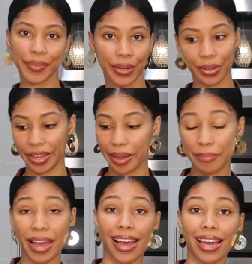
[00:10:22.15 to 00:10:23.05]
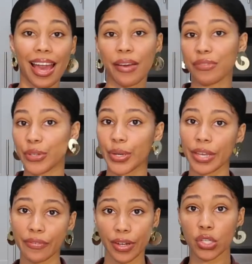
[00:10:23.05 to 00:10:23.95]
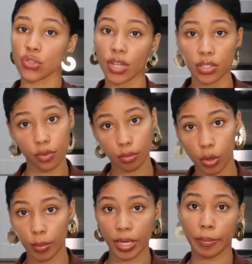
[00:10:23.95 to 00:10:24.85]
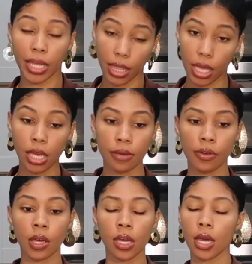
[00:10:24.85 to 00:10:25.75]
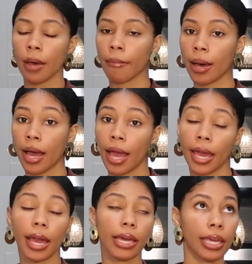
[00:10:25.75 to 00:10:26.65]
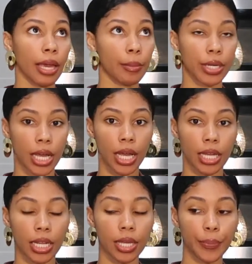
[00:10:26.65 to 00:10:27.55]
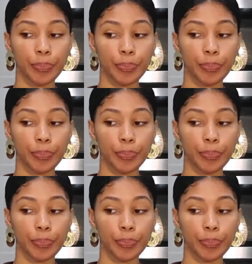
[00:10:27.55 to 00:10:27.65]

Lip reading: Okay, I'm back after a very stressful moment in my life. My camera died.